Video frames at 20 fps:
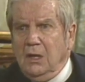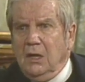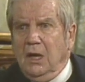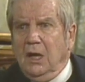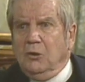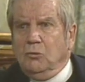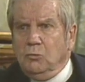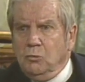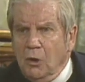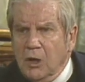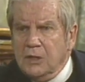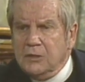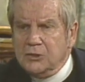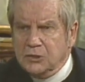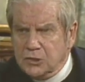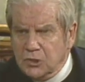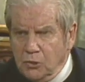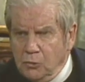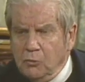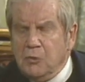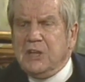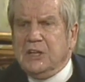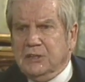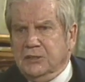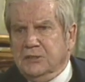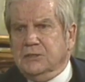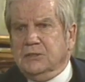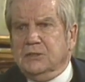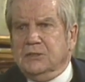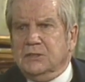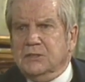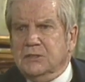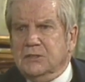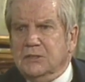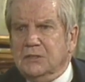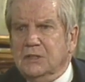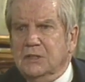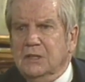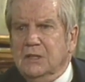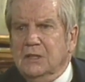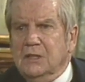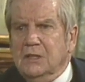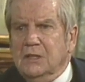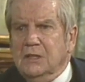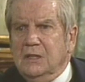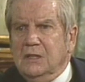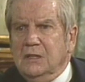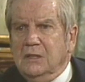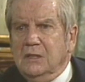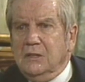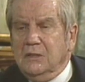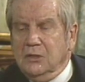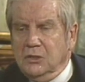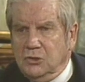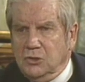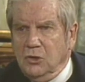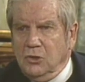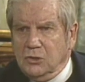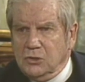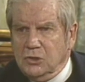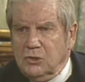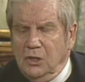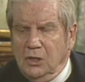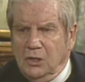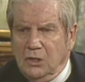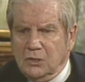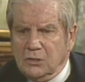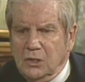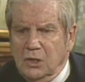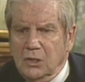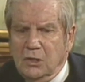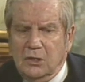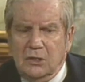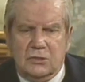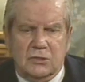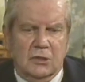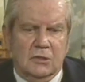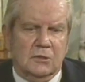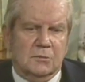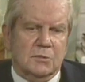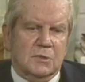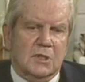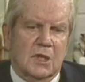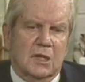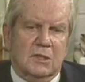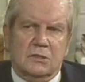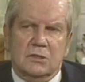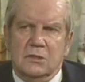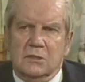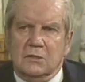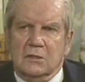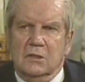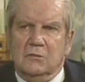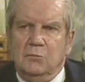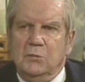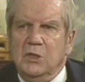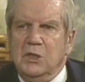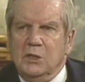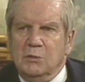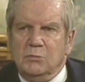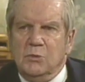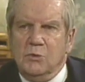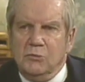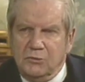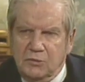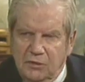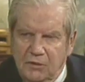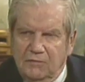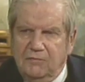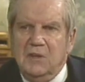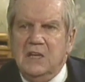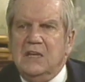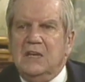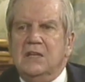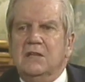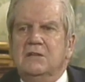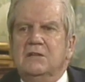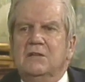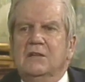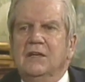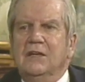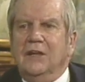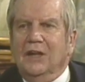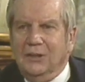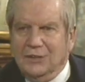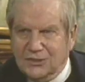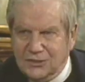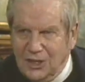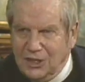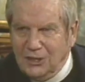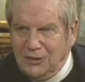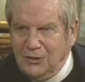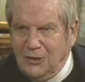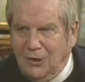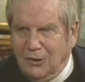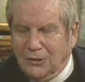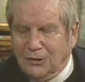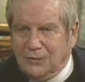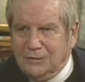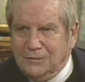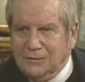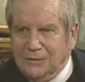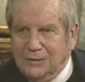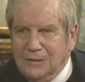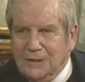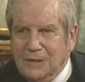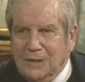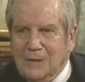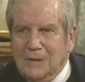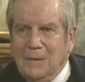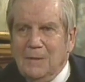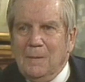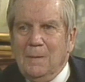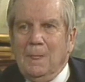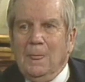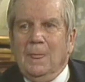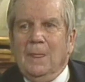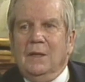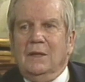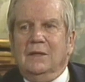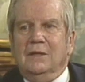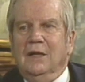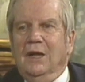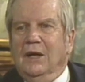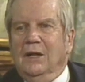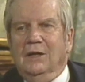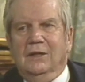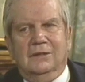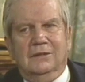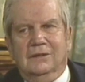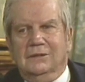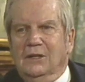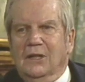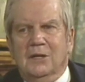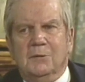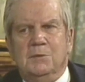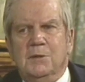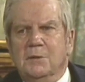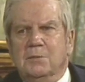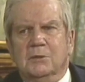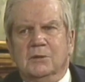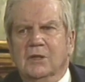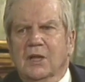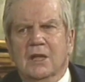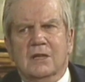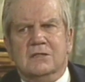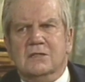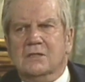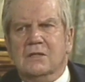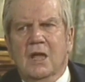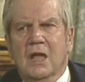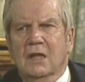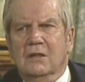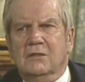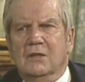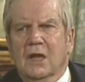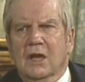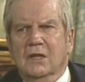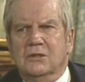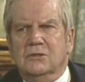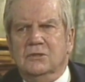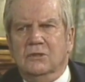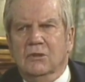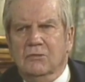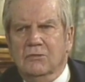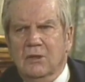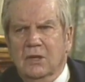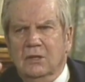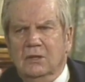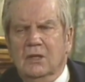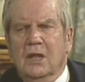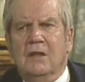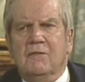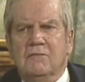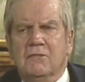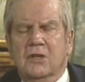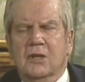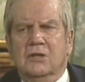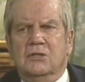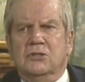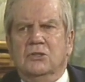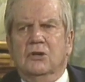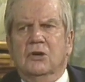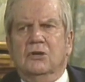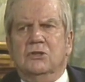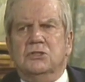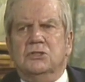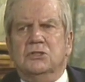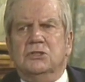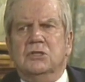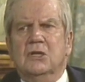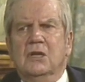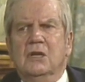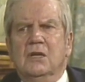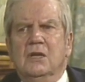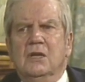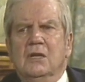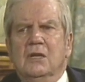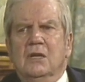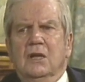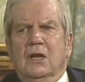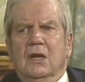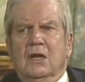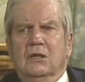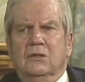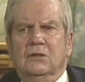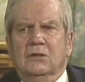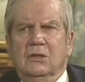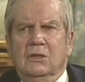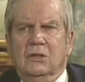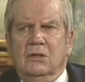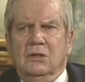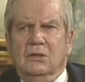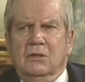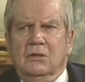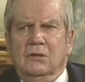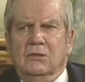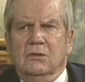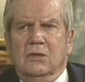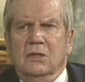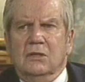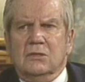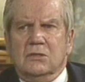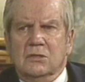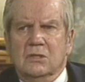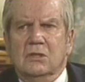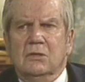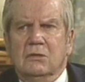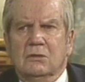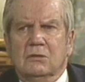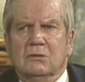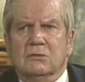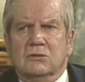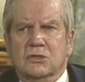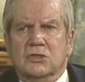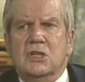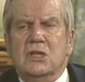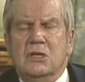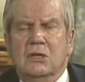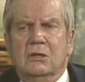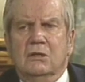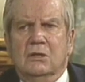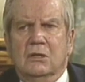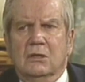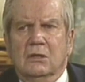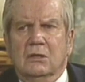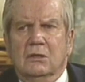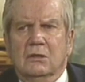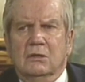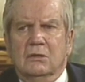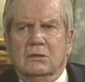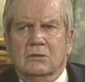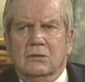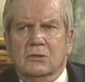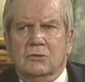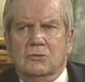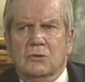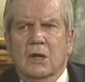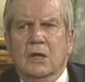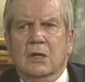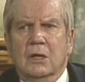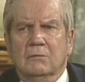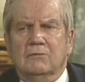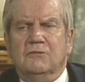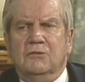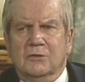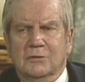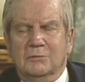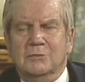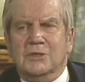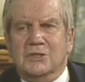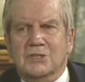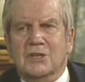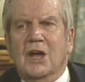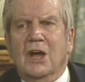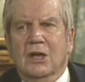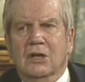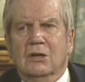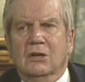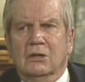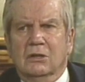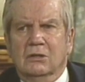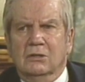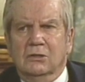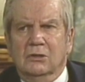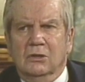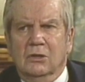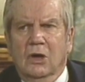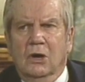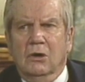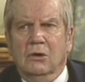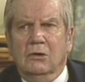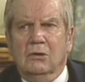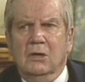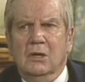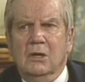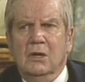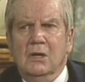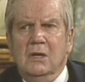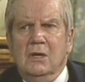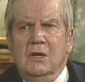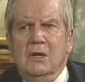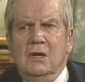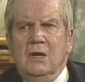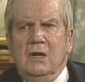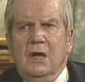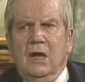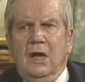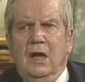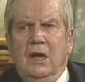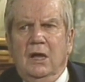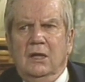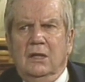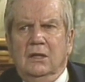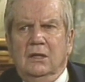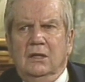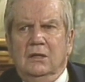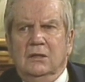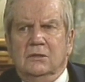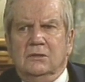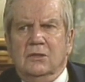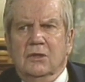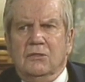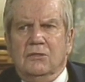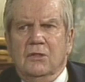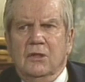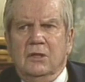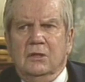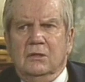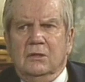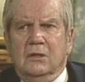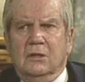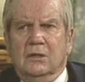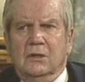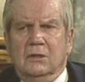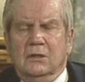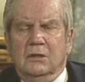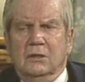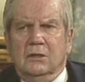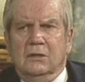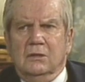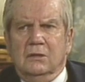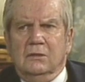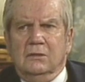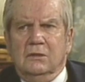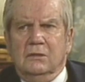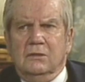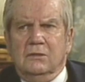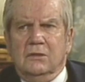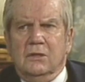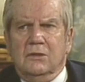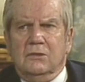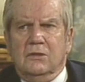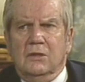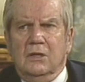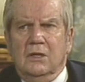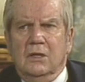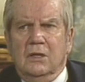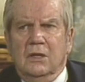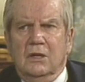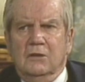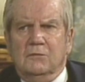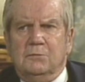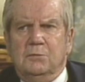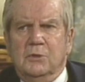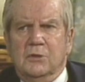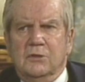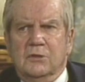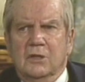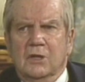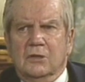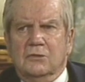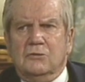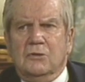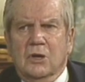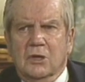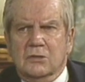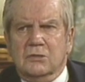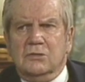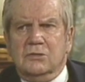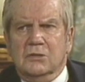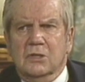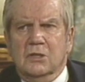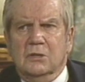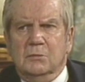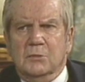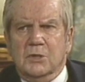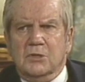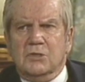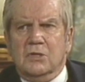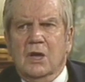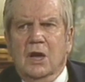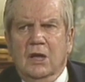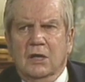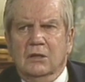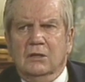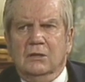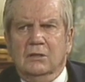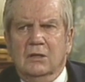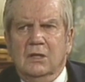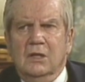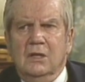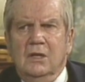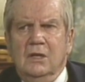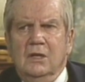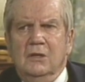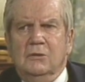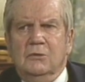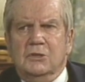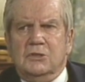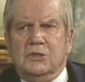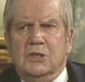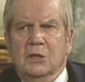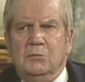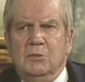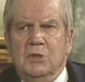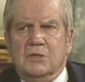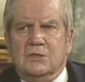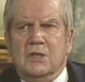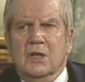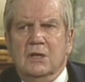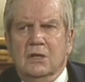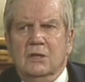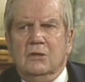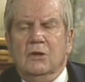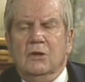and runs the risks the church does under these circumstances of being both defeated and set at naught. Now, a lot of people can't stand that. You know, they love their church and uh, they still seek uh, the triumphant Messiah, you know. Mm. And to think uh, that they have put their trust in a Messiah which can be set at